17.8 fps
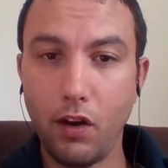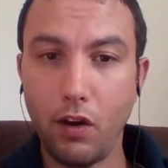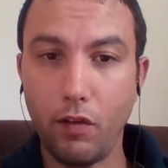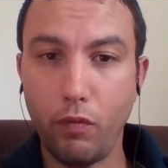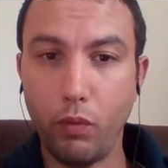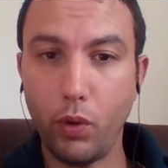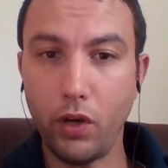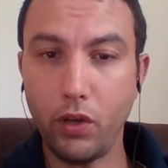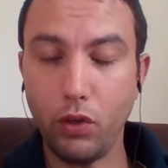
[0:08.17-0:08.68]
of
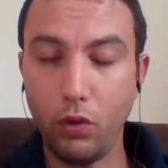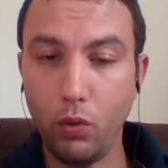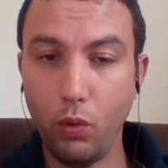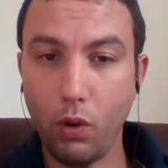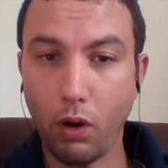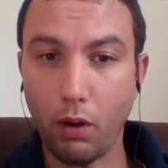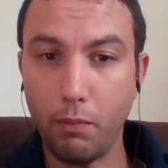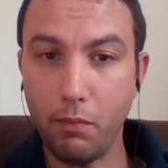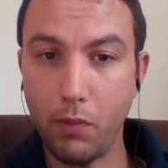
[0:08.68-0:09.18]
what
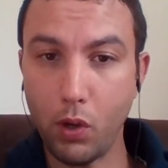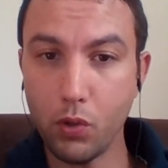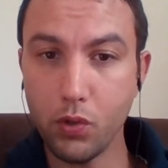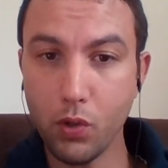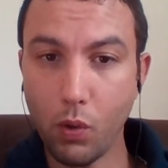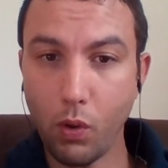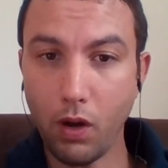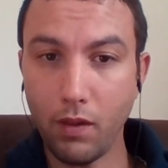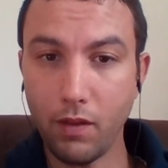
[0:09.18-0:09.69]
you are most
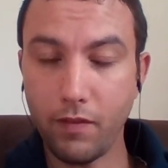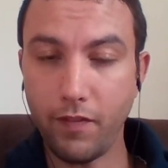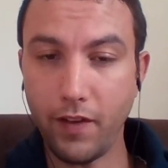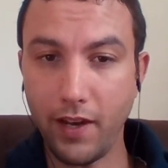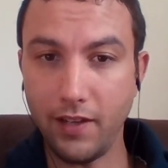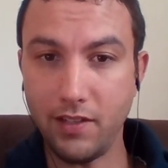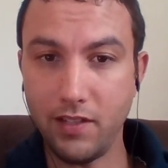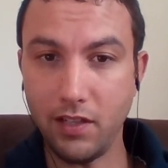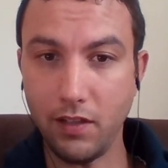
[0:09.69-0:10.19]

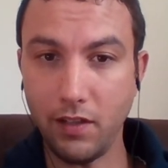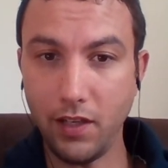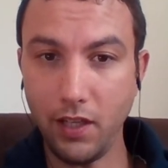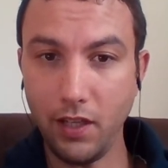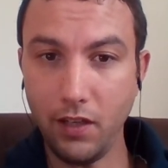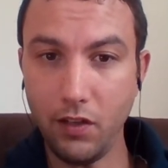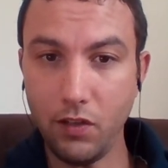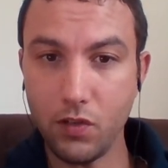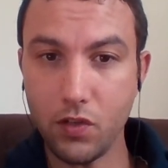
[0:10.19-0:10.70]
qualified to
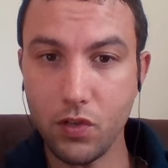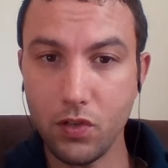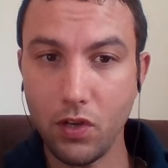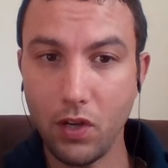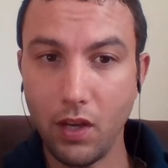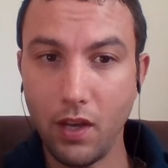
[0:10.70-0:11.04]
teach